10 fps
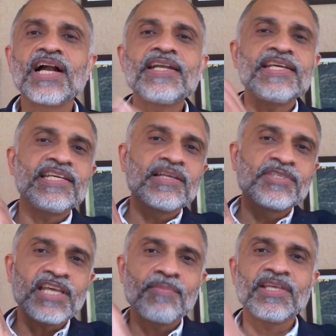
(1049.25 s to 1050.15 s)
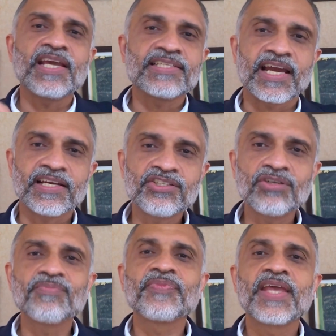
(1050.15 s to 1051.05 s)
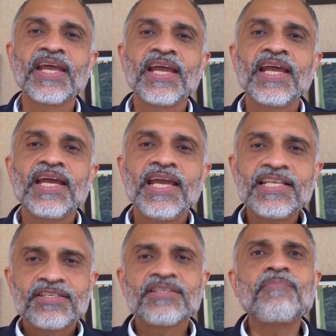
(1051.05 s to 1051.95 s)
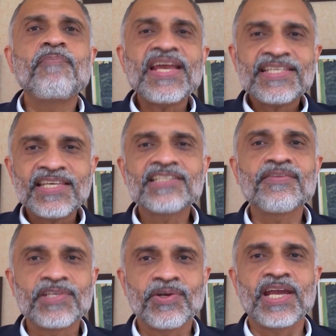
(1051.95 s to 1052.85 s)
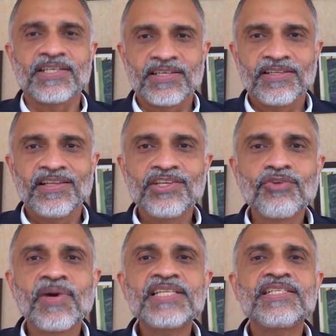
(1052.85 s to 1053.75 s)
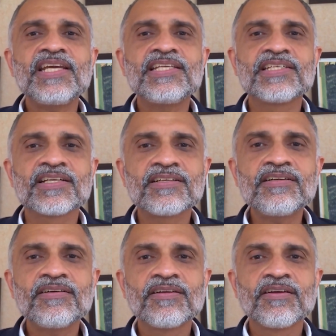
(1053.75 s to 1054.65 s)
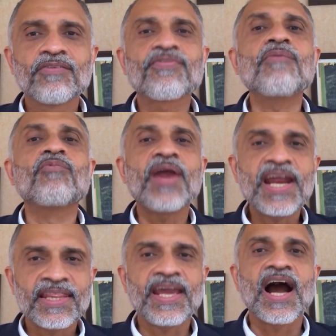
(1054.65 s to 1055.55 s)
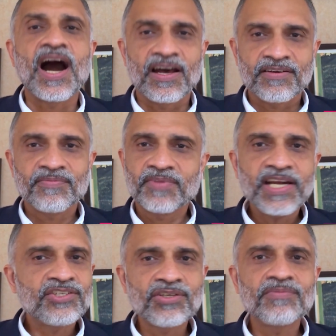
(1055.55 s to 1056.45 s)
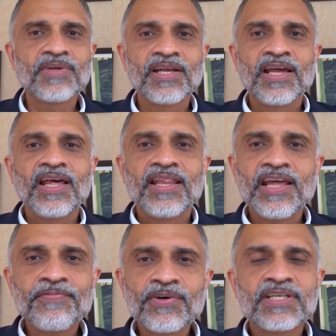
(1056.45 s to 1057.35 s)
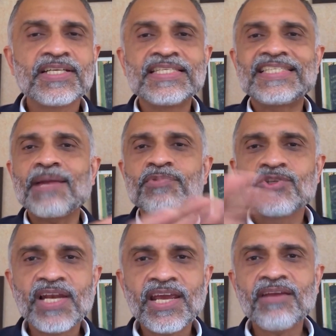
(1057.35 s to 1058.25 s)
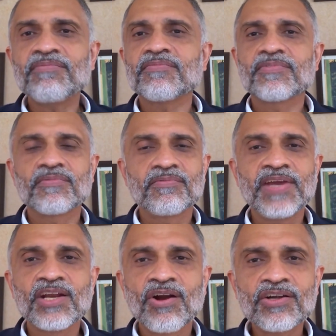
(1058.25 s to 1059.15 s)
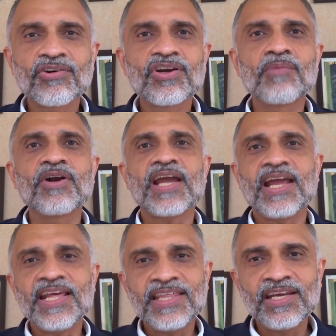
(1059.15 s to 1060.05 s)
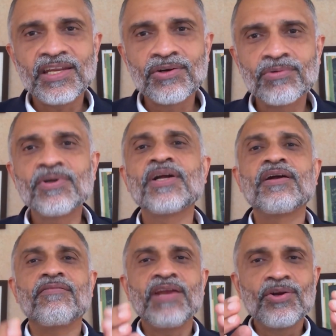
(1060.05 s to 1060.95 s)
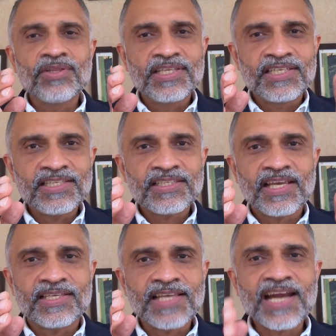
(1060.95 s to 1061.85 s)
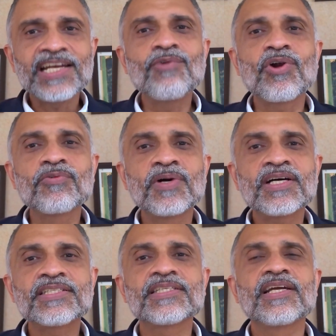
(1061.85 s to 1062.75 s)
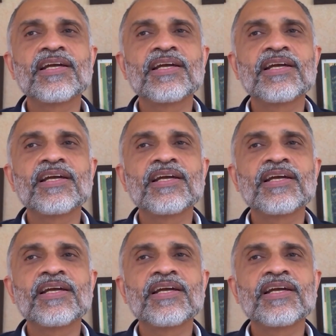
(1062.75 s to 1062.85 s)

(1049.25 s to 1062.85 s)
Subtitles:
teaching them same thing exactly. So it's the basics of education that you must teach children from where they are, right? So therefore, conceptually, we are not talking about anything new. We know this is exactly what works